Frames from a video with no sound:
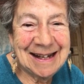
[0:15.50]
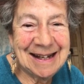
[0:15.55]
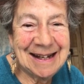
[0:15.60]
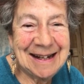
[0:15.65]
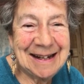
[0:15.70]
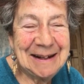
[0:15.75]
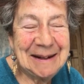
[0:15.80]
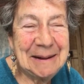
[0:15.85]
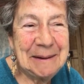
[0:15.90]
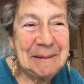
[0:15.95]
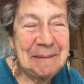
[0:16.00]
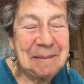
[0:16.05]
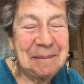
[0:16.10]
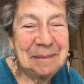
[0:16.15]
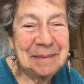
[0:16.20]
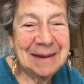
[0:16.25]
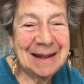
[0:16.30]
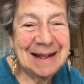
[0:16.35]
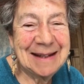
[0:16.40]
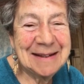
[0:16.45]

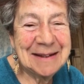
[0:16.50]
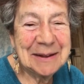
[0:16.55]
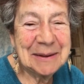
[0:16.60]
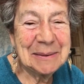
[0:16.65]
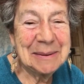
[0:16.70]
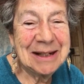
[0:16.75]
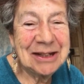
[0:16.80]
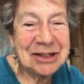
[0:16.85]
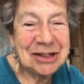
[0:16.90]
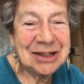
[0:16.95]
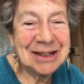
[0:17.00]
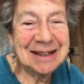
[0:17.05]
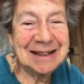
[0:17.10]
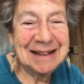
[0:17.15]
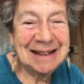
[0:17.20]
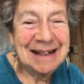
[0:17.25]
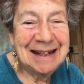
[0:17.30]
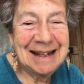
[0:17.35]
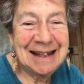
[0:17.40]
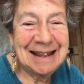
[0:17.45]
It's a
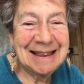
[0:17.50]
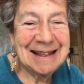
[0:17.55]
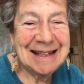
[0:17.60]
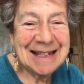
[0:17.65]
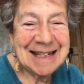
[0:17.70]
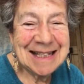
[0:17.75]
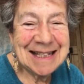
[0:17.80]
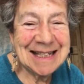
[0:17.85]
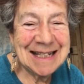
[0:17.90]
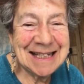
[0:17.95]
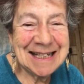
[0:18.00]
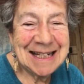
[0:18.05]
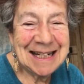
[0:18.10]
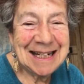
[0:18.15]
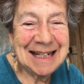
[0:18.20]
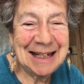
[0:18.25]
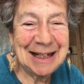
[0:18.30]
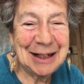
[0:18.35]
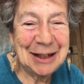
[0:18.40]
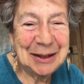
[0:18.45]
question that
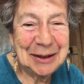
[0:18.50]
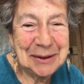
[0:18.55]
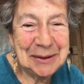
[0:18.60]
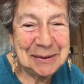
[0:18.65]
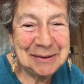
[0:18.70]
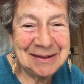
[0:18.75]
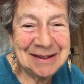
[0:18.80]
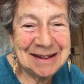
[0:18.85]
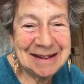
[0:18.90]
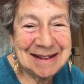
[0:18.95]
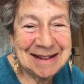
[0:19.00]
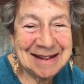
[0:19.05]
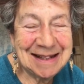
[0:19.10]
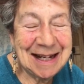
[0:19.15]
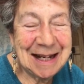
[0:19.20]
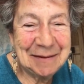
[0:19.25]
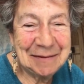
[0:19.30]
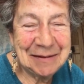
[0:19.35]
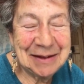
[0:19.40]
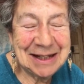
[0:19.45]
sitting glued to the
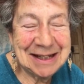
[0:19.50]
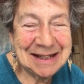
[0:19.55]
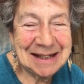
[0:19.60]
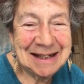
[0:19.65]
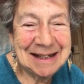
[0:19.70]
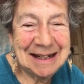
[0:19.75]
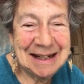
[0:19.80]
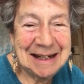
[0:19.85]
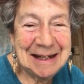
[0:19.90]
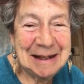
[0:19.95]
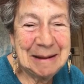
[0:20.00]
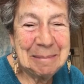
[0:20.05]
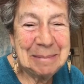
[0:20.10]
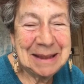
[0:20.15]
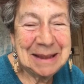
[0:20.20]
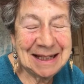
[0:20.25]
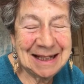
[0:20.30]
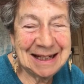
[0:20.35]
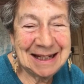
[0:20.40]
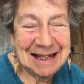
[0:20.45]
television,
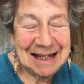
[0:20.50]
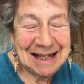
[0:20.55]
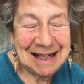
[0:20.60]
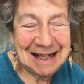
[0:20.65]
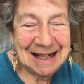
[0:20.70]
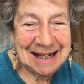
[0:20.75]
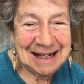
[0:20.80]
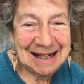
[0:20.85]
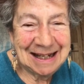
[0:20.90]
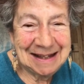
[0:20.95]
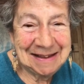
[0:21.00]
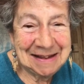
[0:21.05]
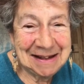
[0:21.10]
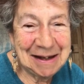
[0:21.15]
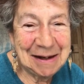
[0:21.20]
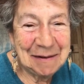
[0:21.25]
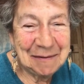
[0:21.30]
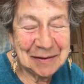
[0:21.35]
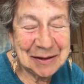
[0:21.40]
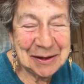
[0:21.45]
particularly in the
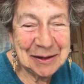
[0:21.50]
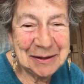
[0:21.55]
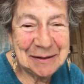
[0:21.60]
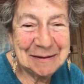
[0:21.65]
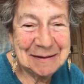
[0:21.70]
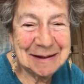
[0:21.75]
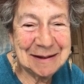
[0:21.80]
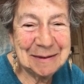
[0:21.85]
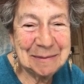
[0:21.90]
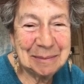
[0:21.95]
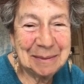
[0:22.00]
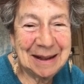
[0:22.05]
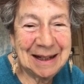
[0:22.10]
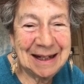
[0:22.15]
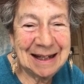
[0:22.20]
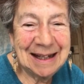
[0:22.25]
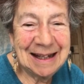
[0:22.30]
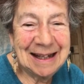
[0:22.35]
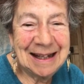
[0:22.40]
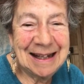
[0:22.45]
afternoons this
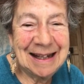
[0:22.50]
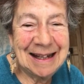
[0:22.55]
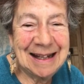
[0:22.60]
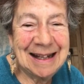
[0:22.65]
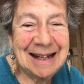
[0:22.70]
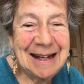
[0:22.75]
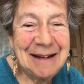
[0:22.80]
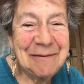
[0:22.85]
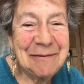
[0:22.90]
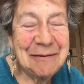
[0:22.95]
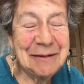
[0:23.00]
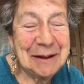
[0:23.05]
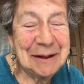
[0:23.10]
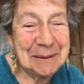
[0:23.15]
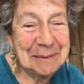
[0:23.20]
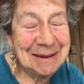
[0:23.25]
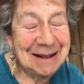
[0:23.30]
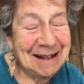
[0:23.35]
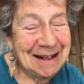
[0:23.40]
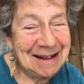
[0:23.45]
week, I
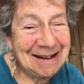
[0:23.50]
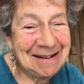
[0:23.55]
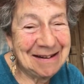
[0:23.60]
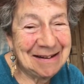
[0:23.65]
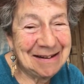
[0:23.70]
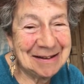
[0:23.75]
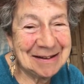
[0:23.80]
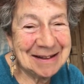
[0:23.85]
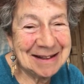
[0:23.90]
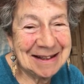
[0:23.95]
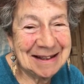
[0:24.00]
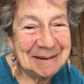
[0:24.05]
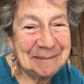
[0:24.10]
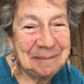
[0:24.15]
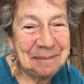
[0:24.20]
frequently ask.